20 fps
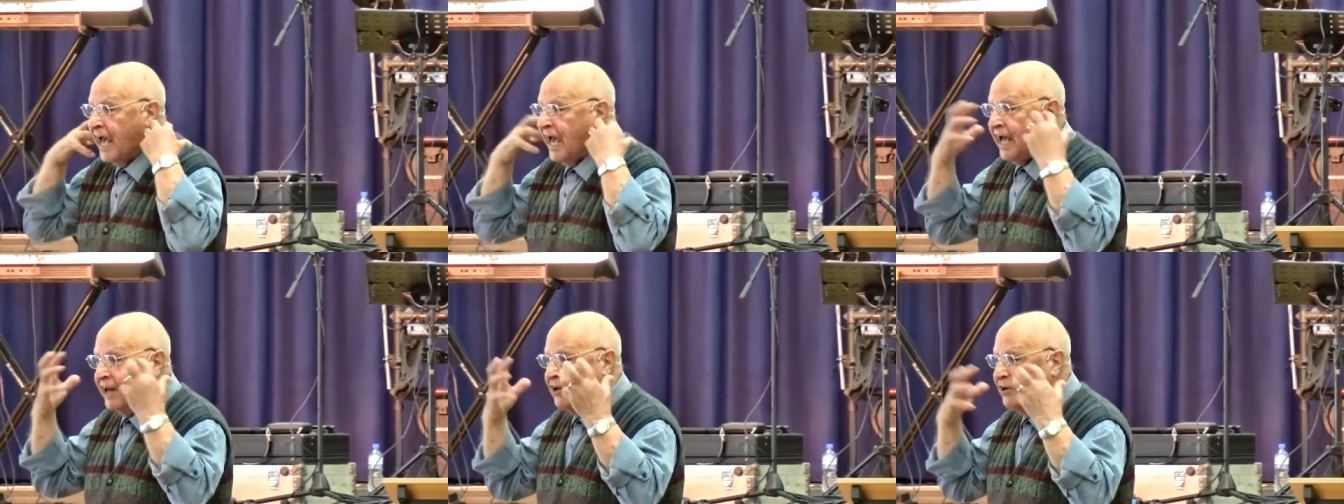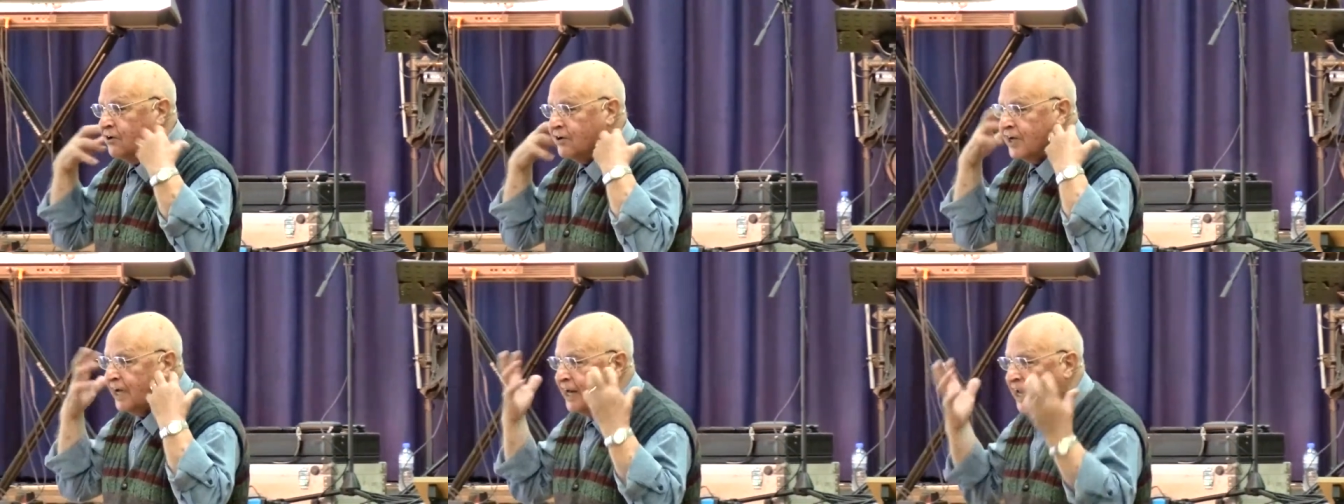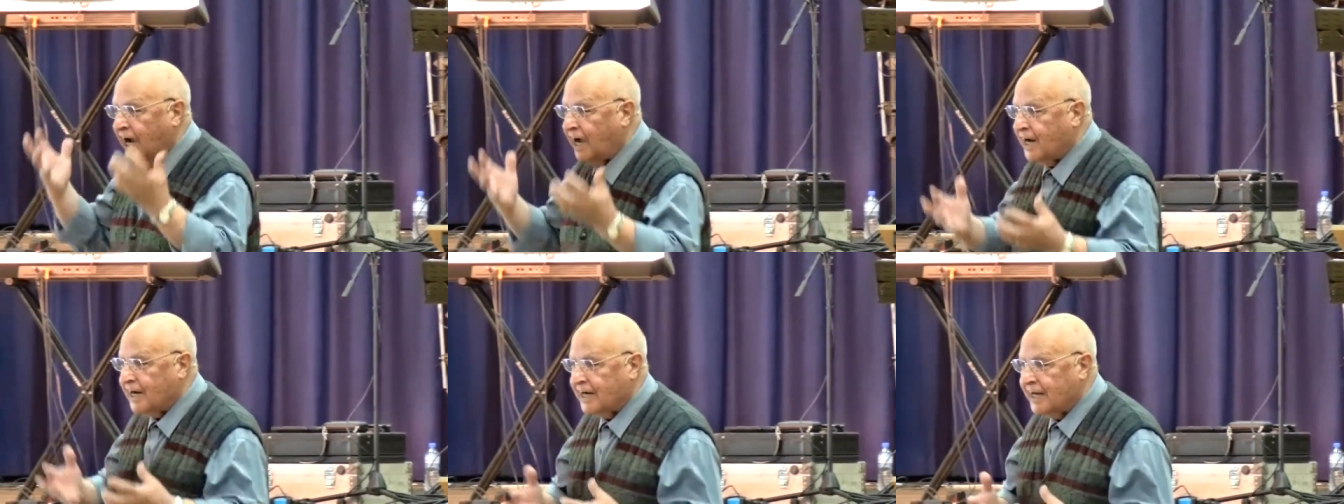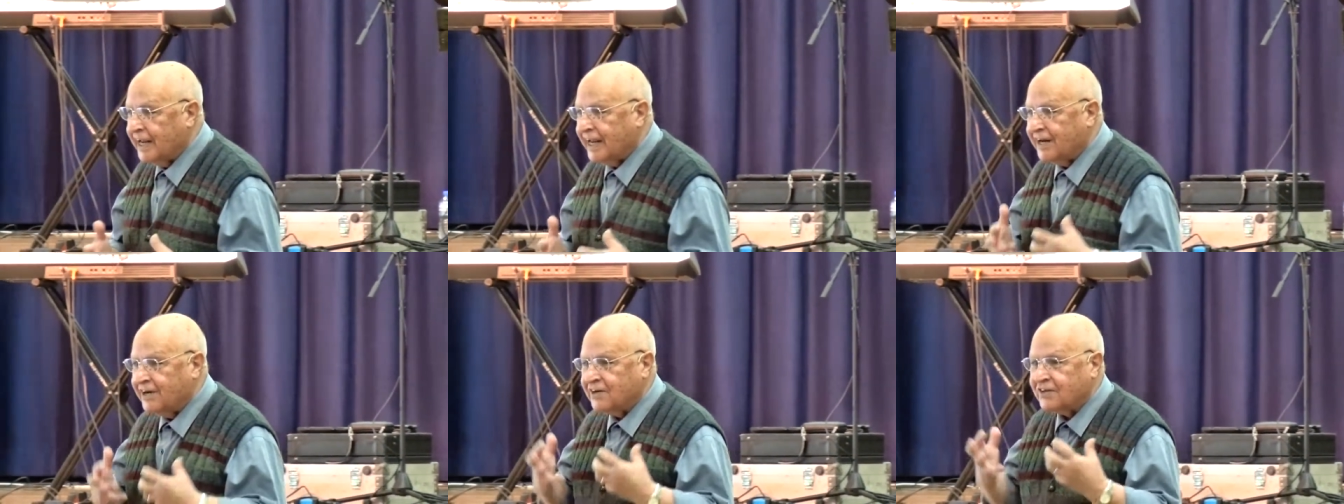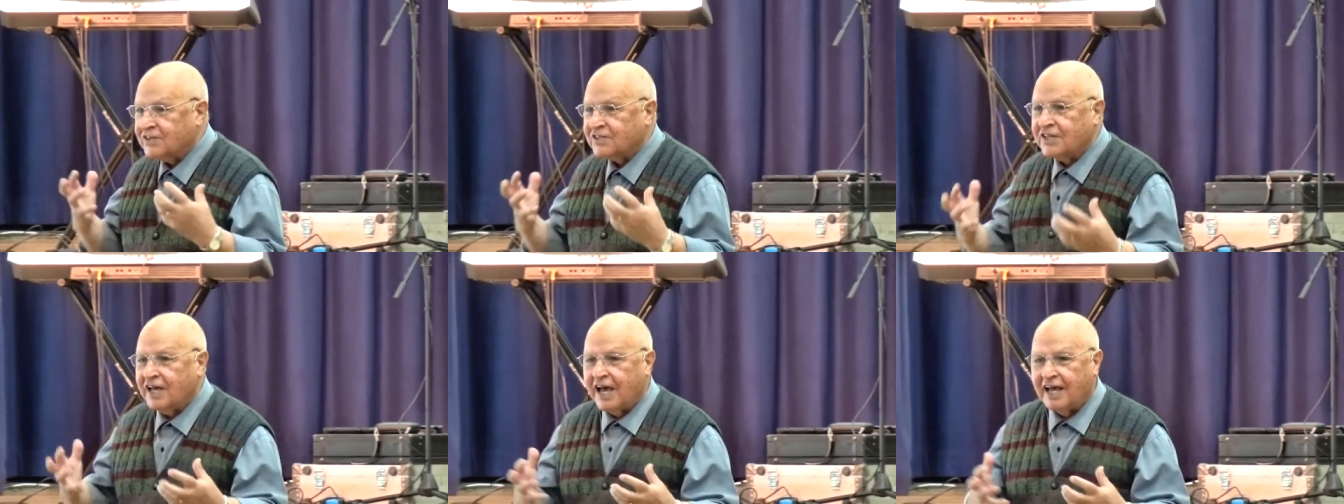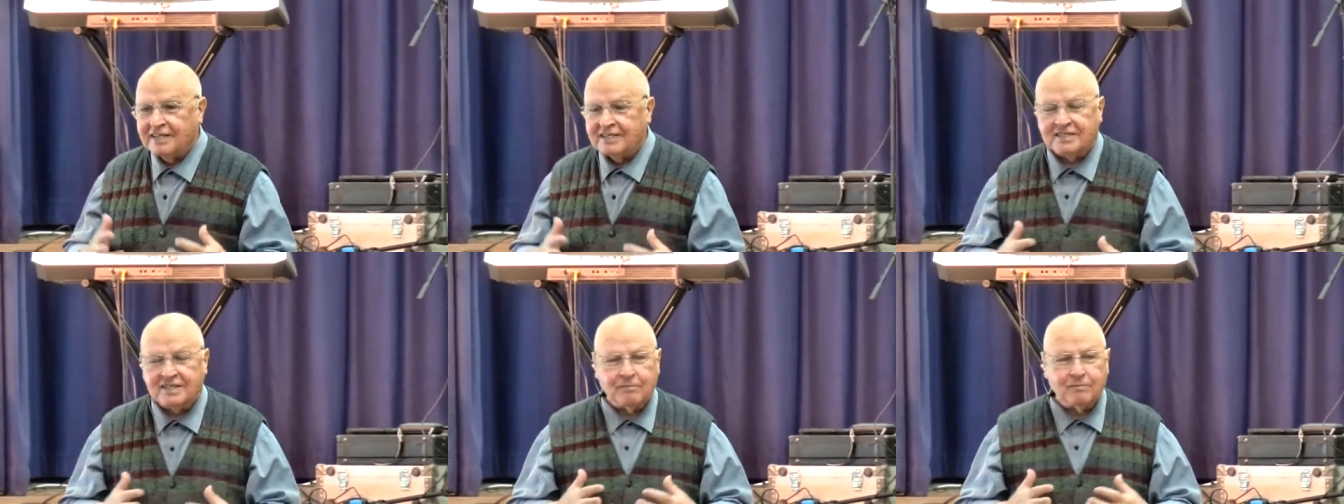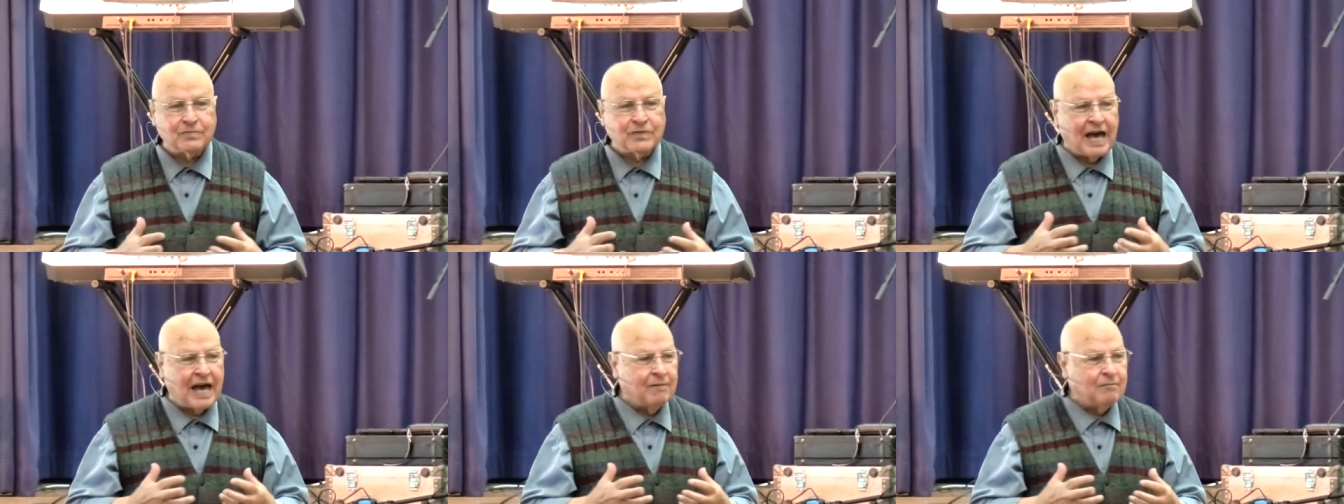and you can hardly understand
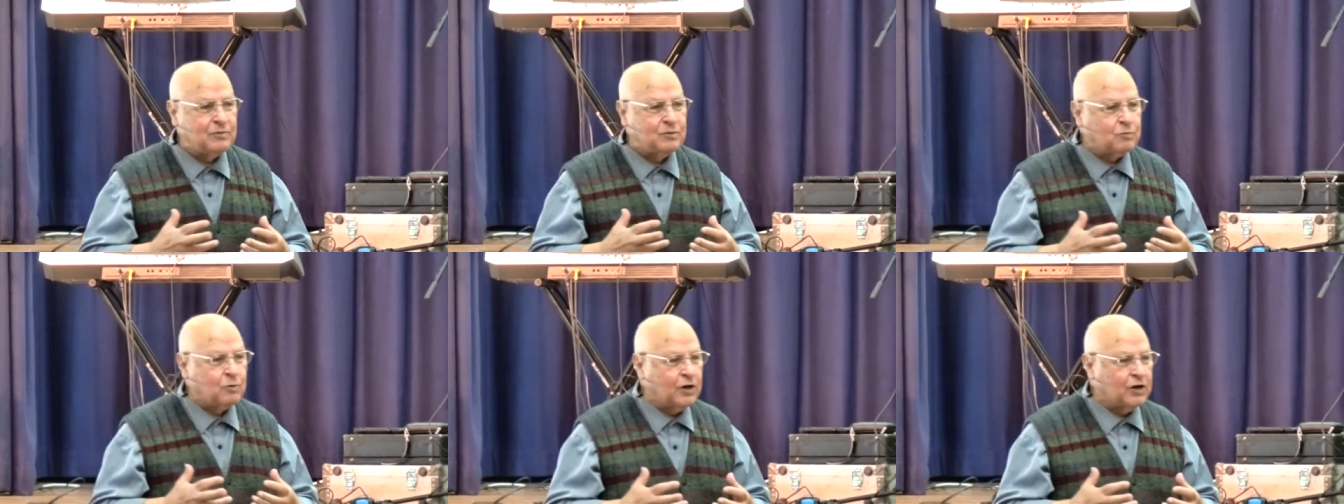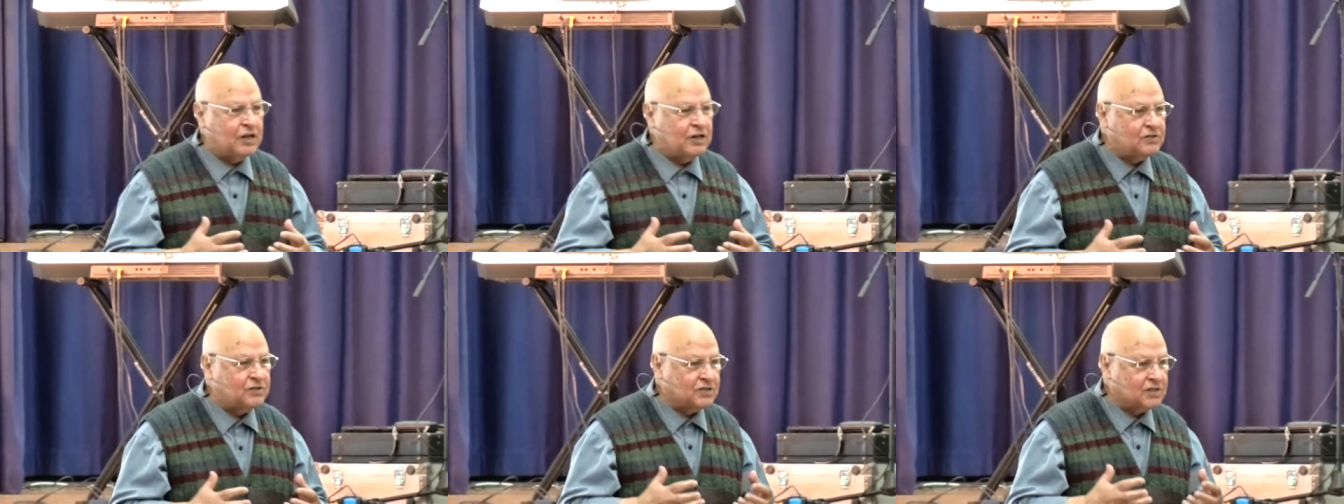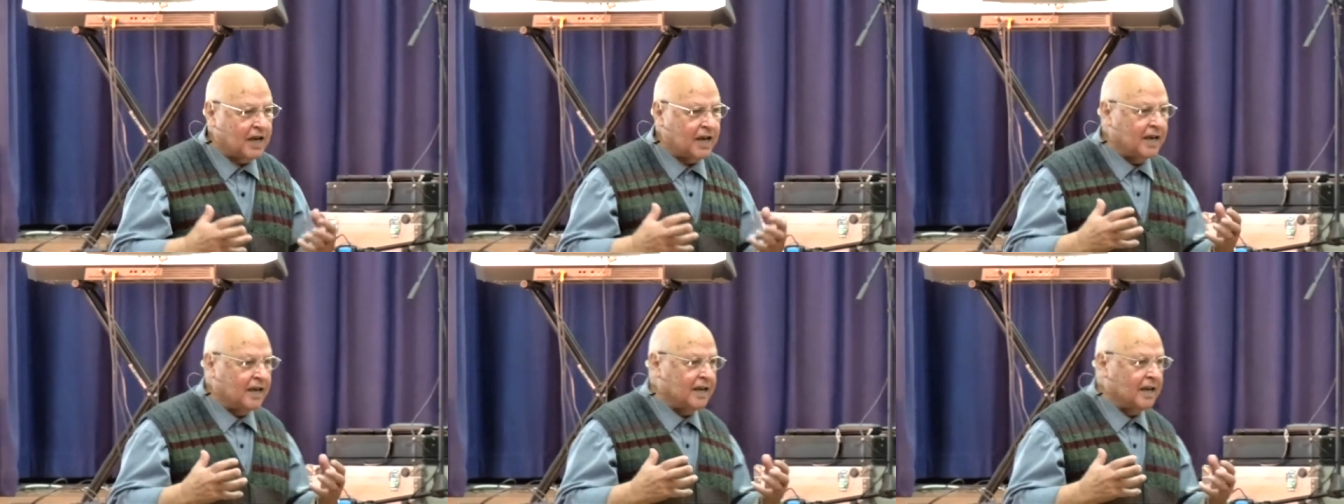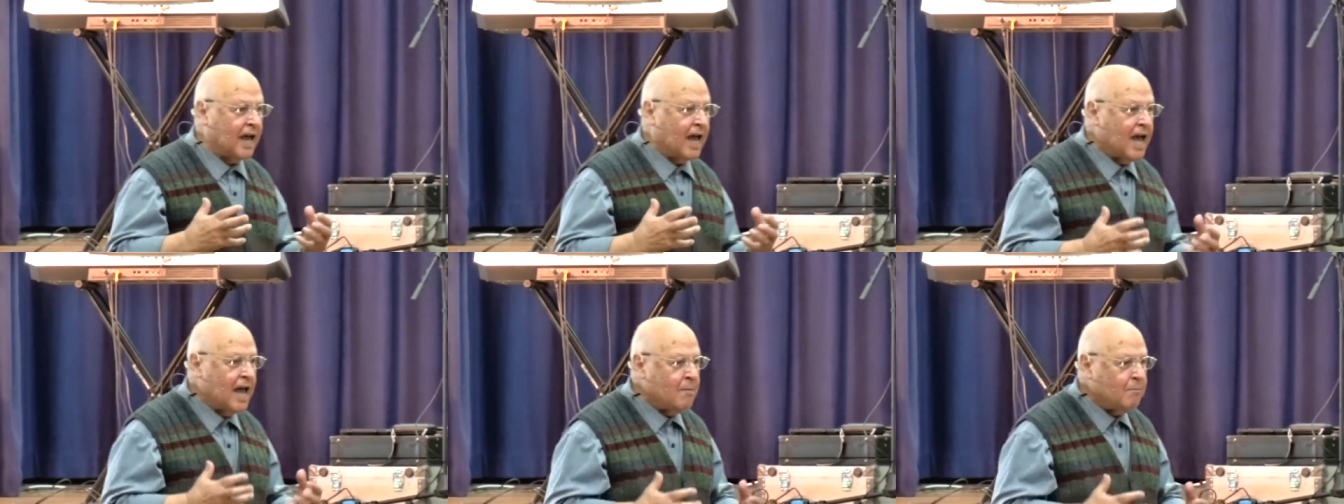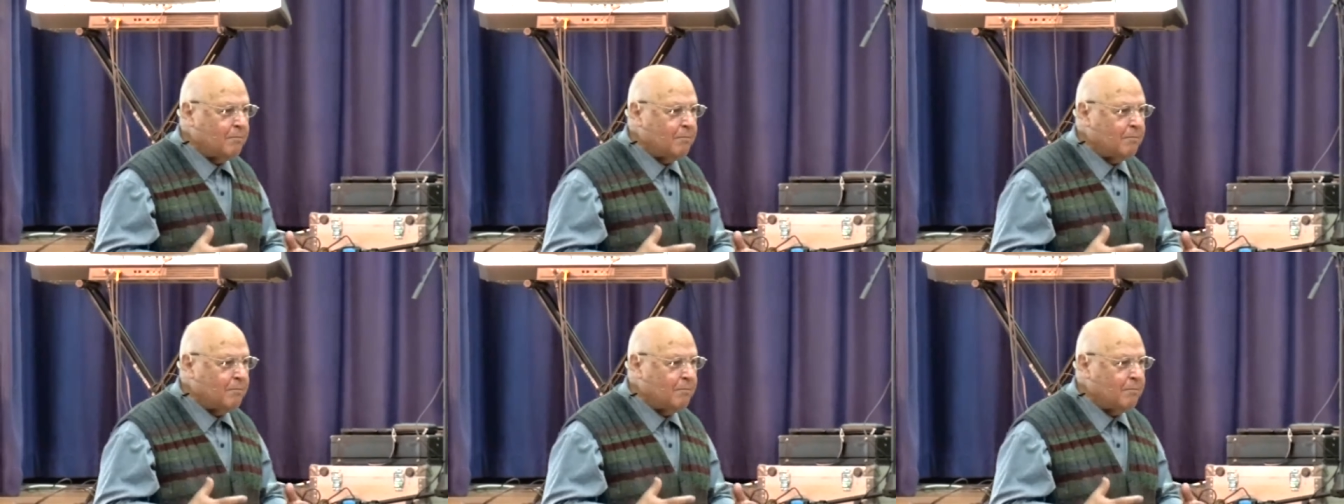sometimes what he's saying.